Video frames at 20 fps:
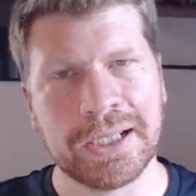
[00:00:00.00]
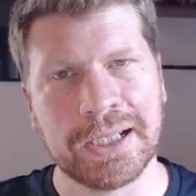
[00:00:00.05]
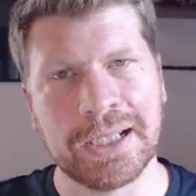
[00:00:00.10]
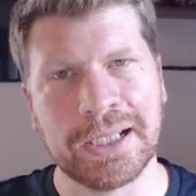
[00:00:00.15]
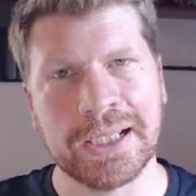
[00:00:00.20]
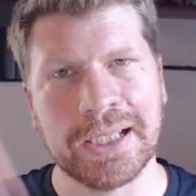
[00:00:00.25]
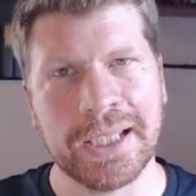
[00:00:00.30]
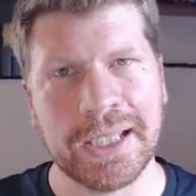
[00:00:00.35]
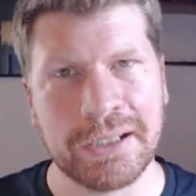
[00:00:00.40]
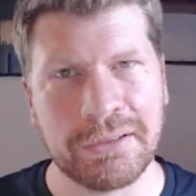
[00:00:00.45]

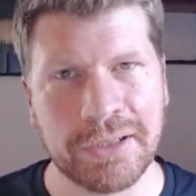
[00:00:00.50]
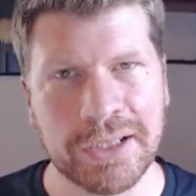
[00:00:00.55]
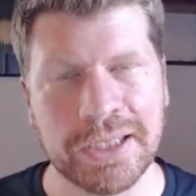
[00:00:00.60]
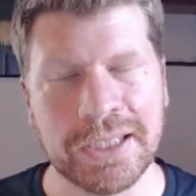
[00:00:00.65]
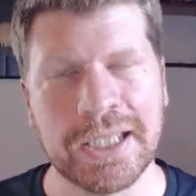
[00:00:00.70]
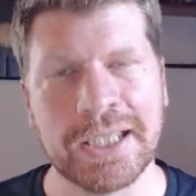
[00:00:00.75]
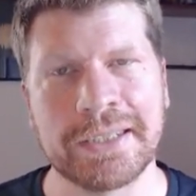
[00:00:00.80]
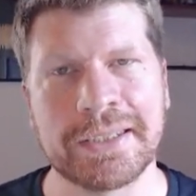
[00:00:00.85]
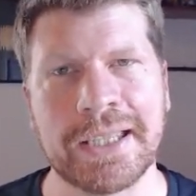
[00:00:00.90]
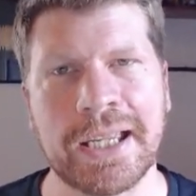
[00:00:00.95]
clearing
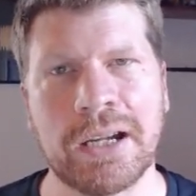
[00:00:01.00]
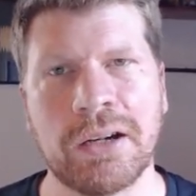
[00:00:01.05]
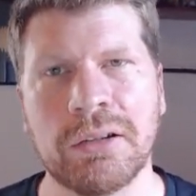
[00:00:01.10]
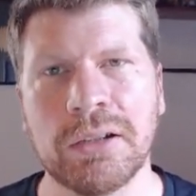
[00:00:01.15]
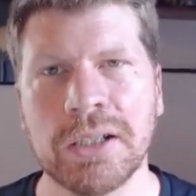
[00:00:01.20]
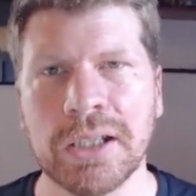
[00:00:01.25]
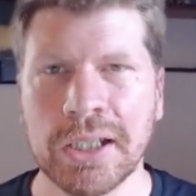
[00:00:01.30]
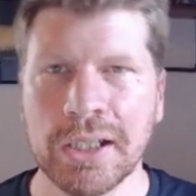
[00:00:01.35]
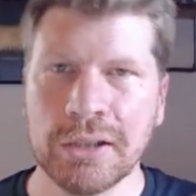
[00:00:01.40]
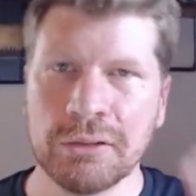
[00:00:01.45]
these
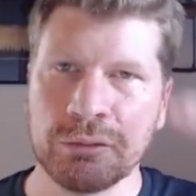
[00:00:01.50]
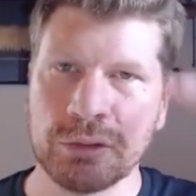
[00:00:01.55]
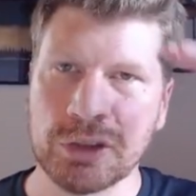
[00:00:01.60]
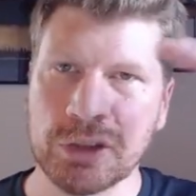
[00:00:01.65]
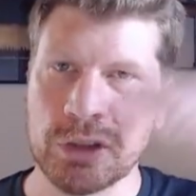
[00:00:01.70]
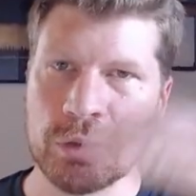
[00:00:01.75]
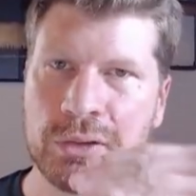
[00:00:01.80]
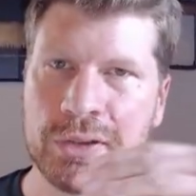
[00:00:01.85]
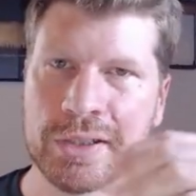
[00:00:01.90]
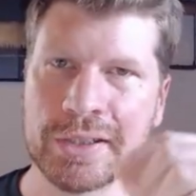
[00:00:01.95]
out,
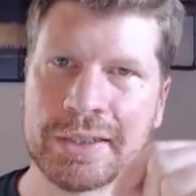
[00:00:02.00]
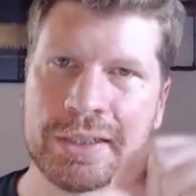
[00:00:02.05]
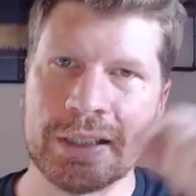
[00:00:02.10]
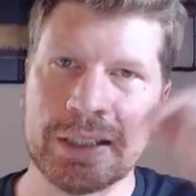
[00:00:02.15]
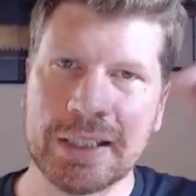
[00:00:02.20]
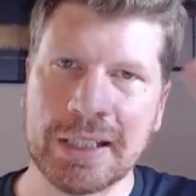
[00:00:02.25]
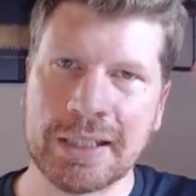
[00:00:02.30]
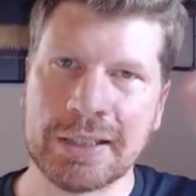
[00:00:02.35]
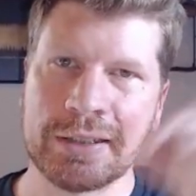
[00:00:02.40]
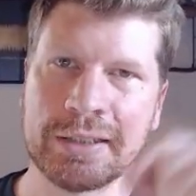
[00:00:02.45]
reduces the
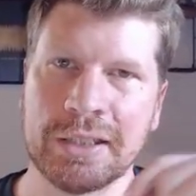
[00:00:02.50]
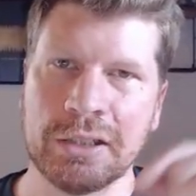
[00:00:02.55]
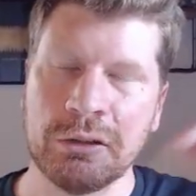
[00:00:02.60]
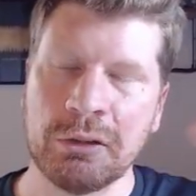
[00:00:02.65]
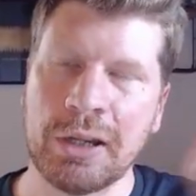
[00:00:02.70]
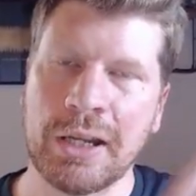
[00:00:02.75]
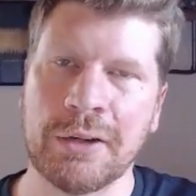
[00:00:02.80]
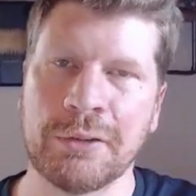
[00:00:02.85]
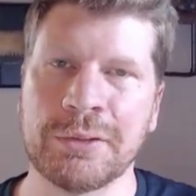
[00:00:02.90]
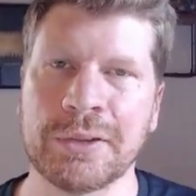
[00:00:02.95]
list that you
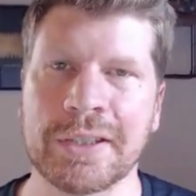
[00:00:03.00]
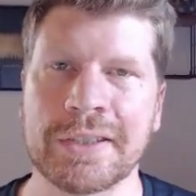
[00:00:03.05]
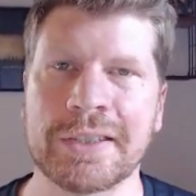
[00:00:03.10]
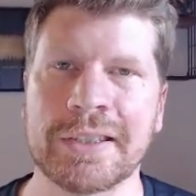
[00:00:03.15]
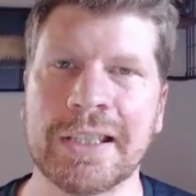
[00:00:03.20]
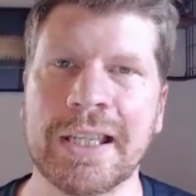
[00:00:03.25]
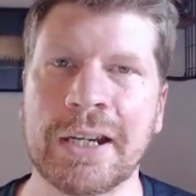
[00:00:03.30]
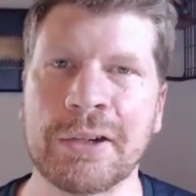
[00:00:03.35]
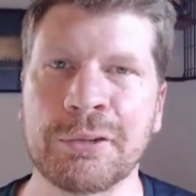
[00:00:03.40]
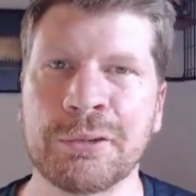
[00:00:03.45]
have to
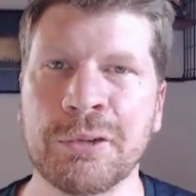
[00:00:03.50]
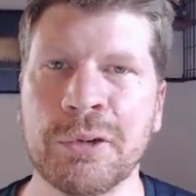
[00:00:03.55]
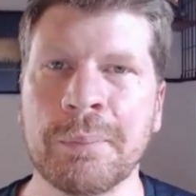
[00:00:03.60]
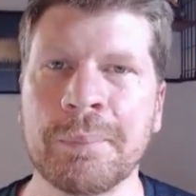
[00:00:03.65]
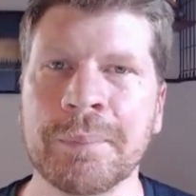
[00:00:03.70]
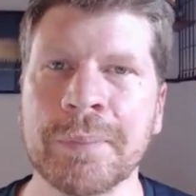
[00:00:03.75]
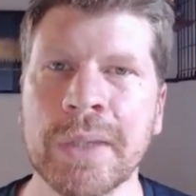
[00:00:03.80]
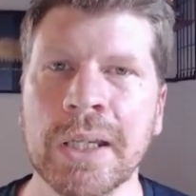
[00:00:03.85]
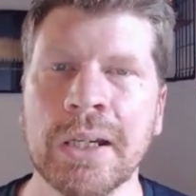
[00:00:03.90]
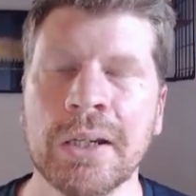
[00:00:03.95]
select
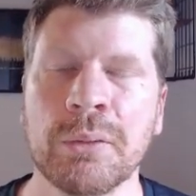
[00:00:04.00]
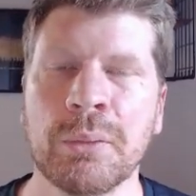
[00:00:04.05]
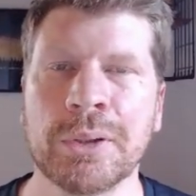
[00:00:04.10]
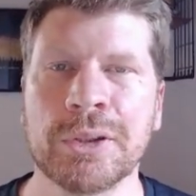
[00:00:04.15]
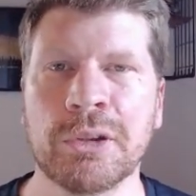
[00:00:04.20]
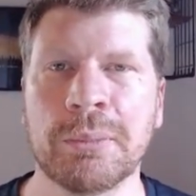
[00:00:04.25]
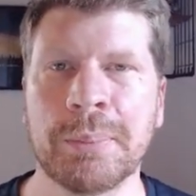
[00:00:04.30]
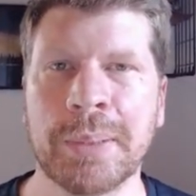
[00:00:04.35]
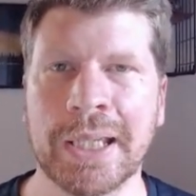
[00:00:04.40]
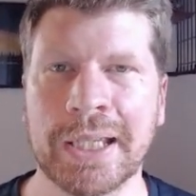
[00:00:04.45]
from when
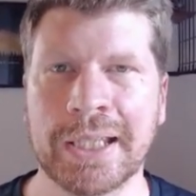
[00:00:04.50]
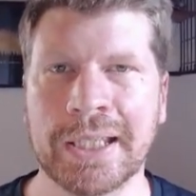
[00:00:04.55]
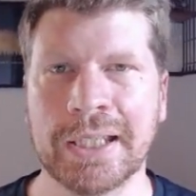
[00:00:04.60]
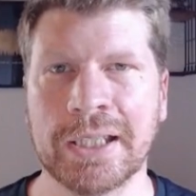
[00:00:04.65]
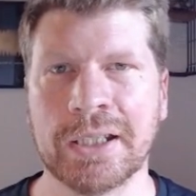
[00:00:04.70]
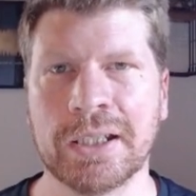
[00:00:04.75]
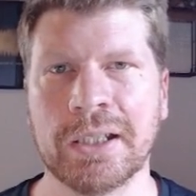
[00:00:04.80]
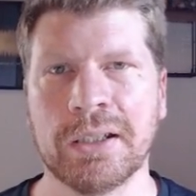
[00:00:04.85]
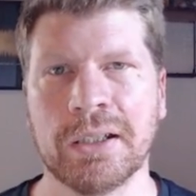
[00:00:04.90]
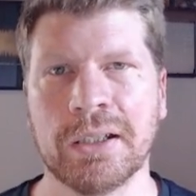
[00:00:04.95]
you're
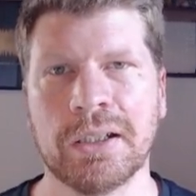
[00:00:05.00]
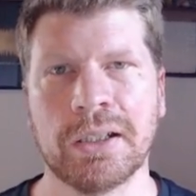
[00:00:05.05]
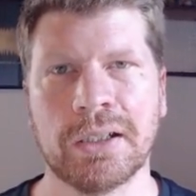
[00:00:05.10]
picking